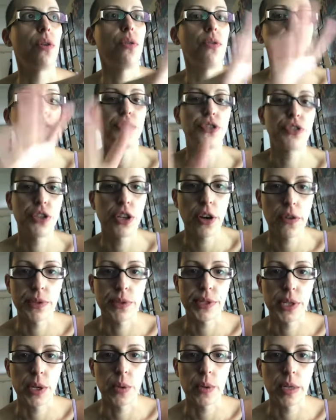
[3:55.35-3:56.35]
the stuff
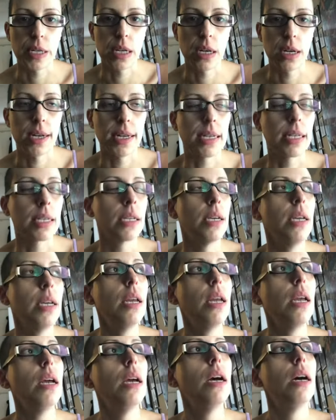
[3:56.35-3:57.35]
was going on.
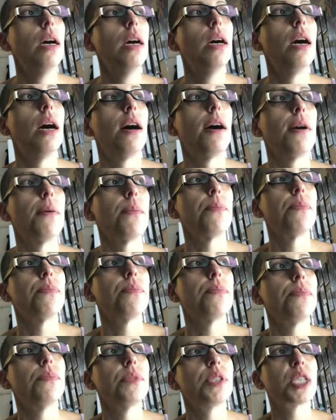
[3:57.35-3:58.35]

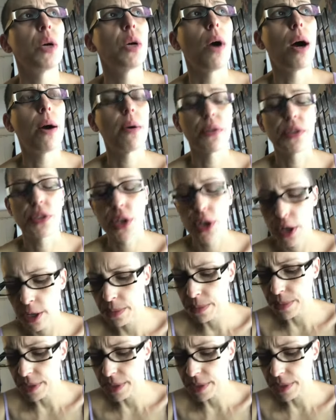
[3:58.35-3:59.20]
So I was hurting